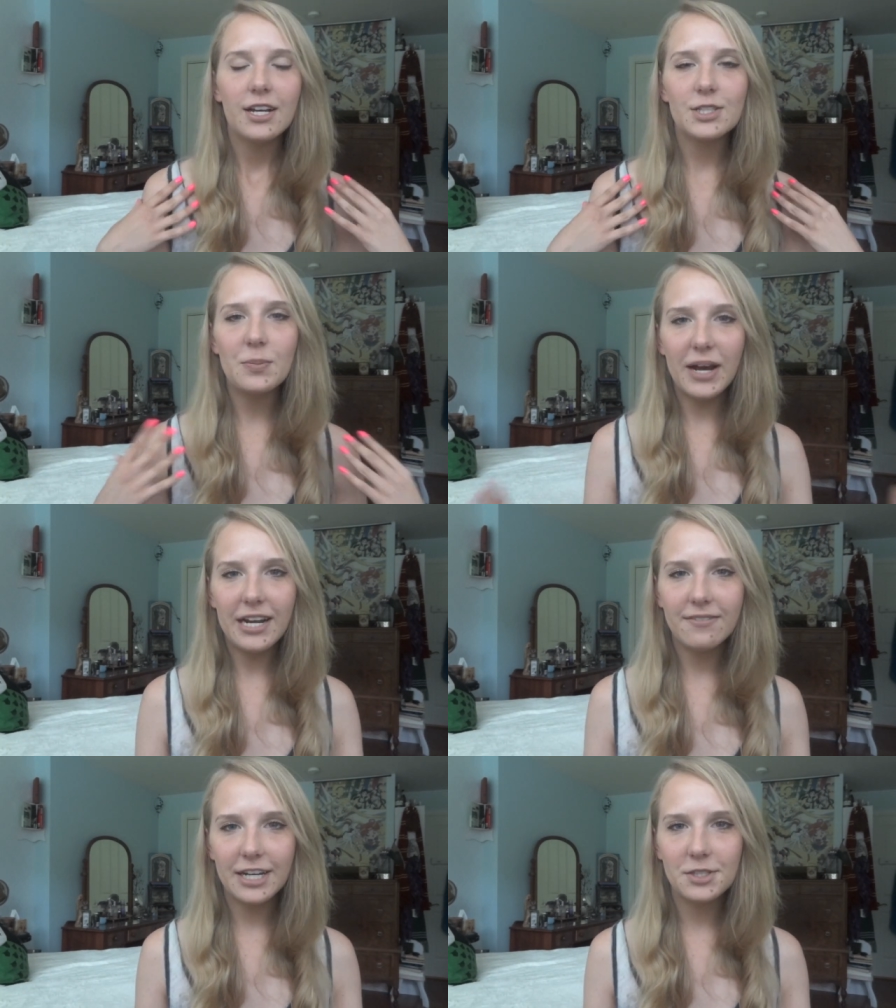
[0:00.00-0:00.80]
So
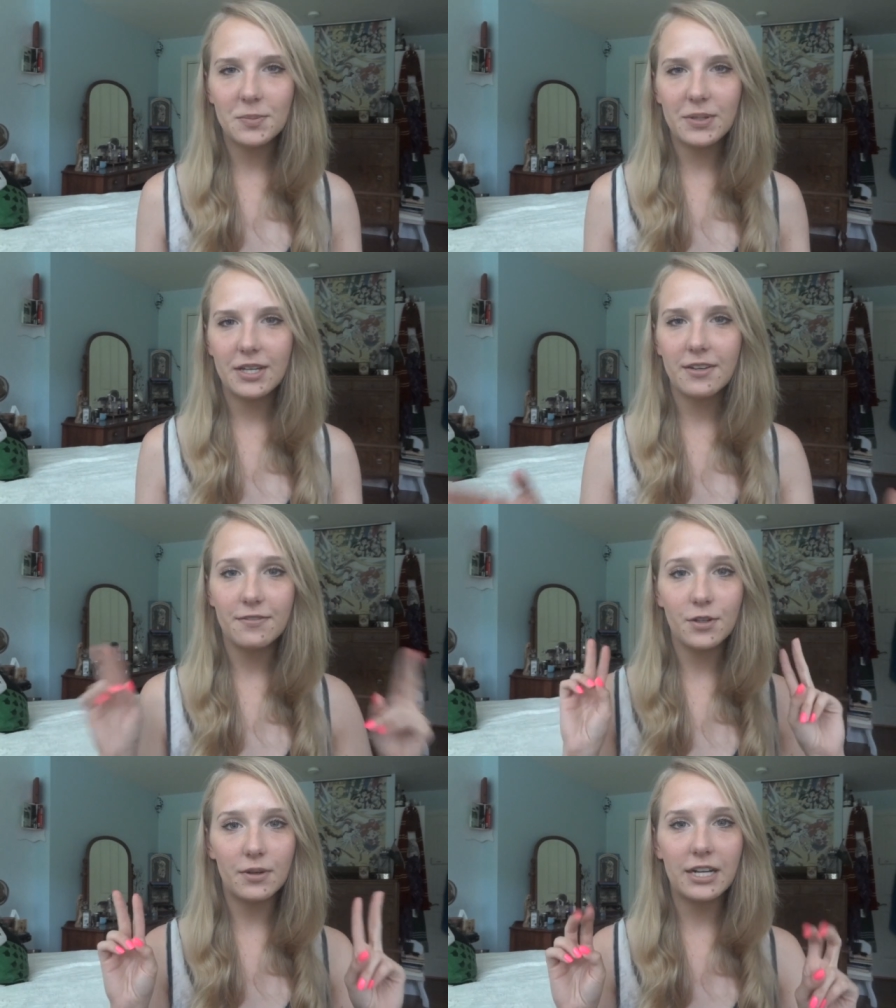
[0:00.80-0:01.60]
my advice would be
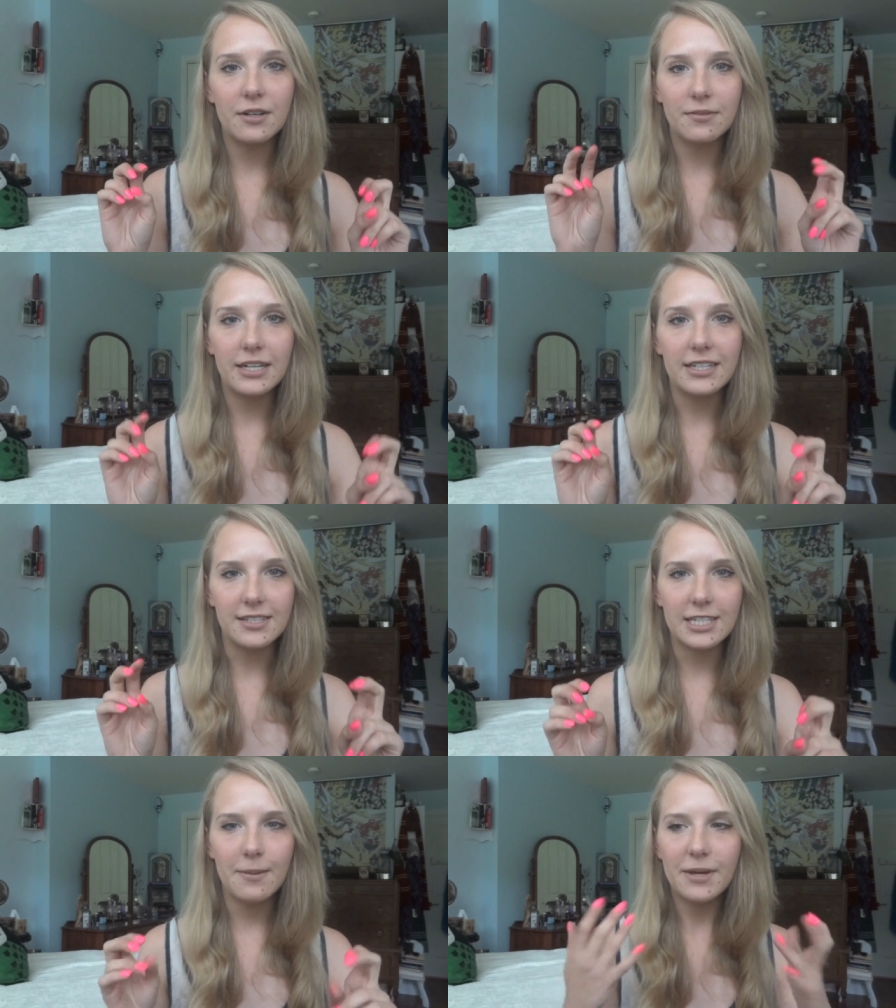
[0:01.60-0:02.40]
if you're in a reading
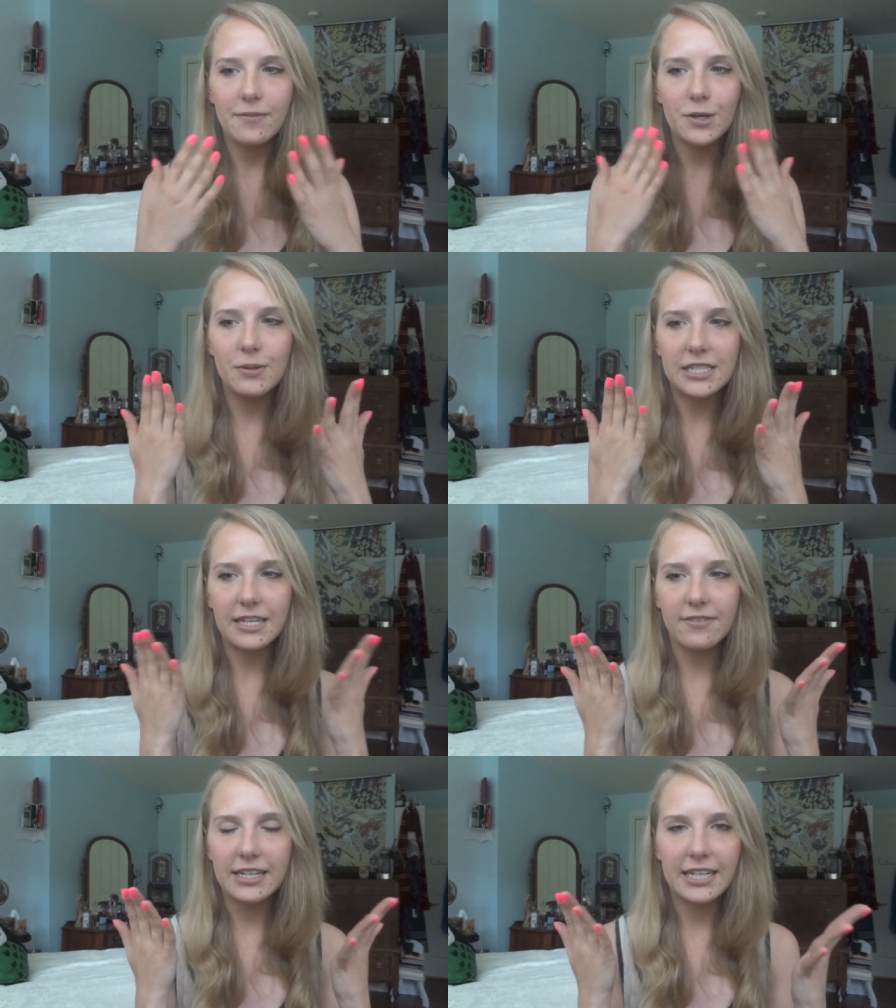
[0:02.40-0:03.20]
slump, if those
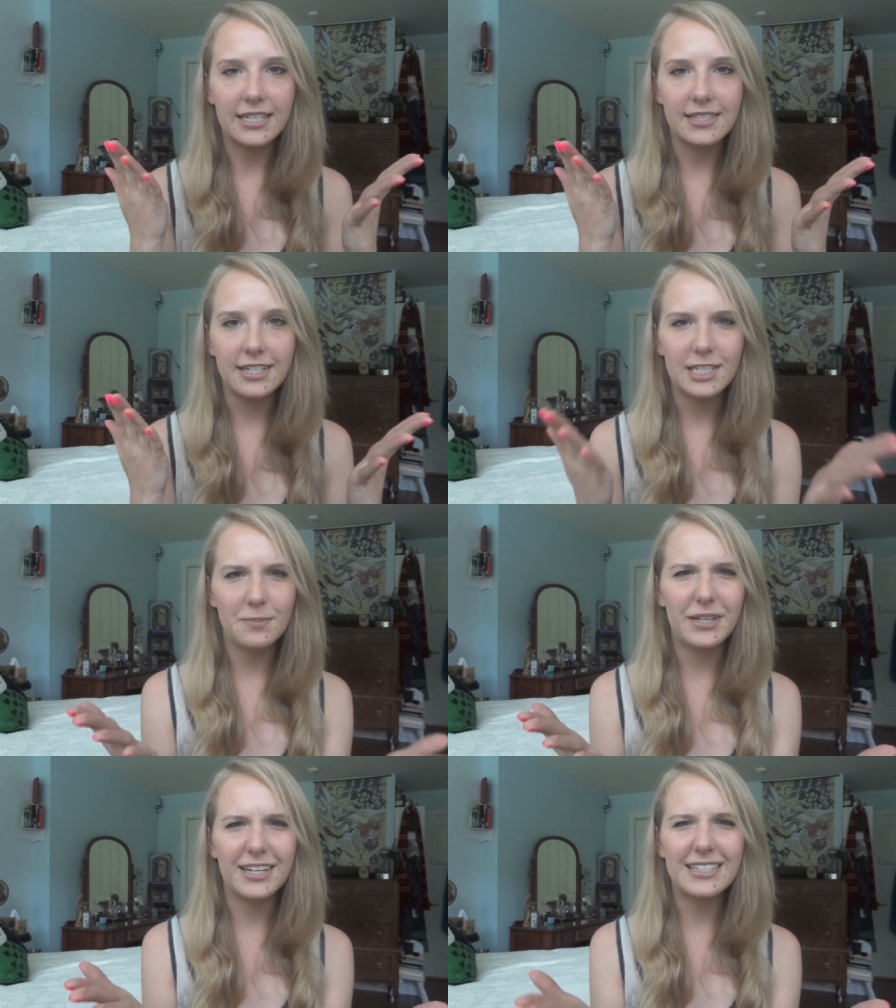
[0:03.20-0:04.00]
even
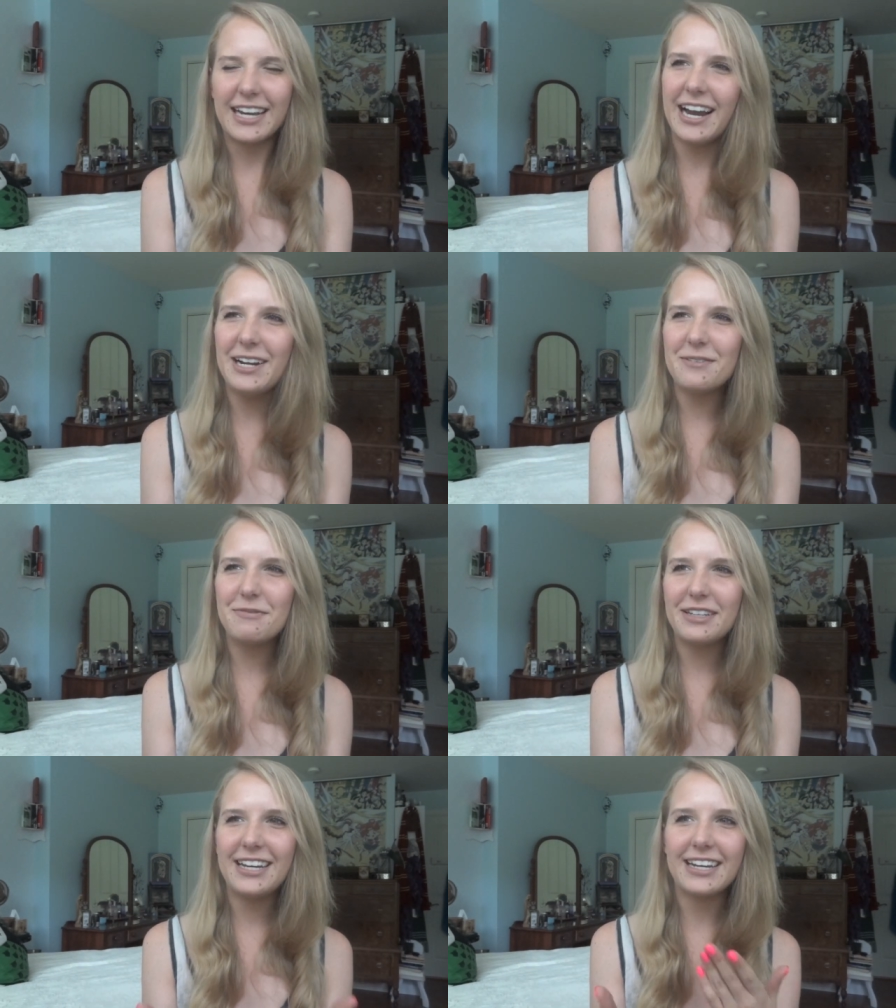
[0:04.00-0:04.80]
exist, because I kind of
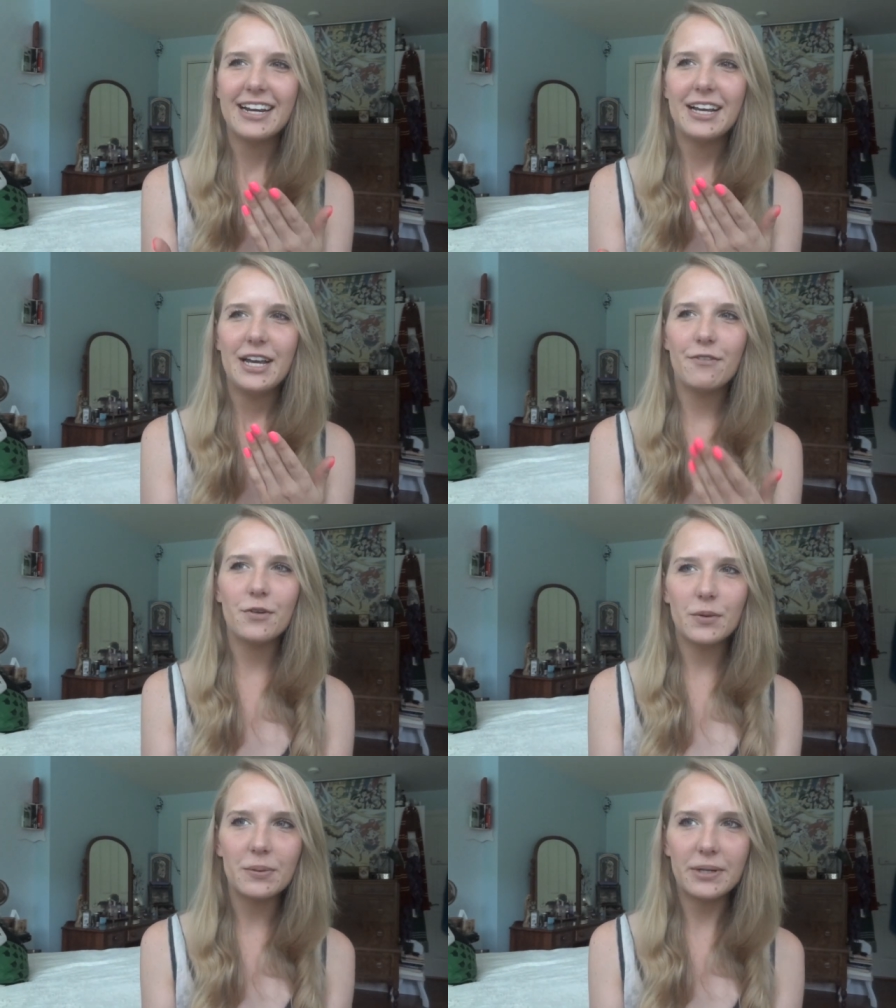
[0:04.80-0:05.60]
feel like
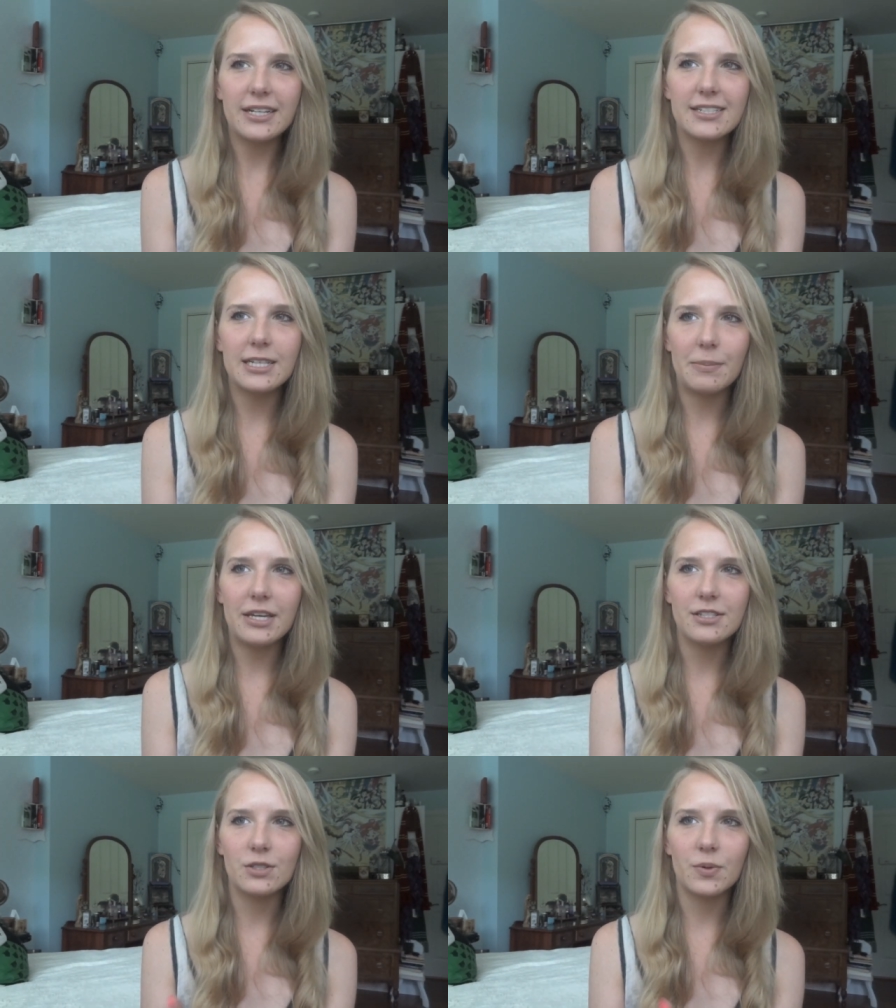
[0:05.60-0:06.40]
if what a reading slump
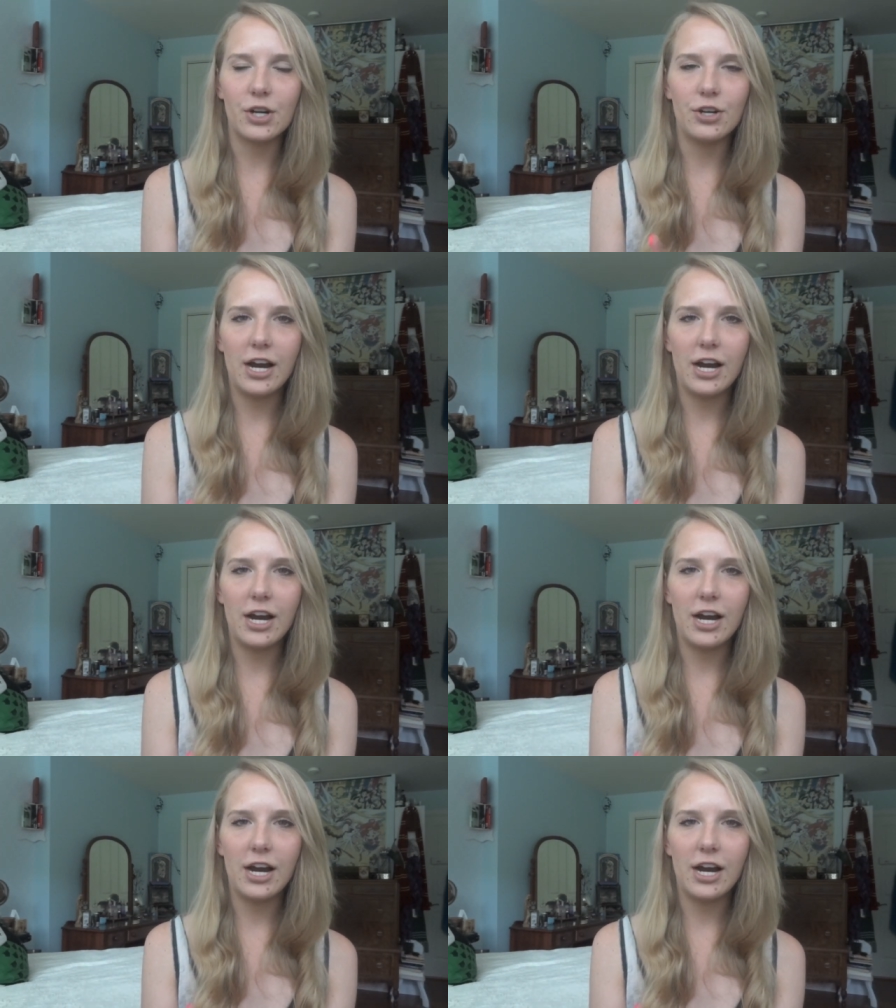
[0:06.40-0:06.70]
is, is where you're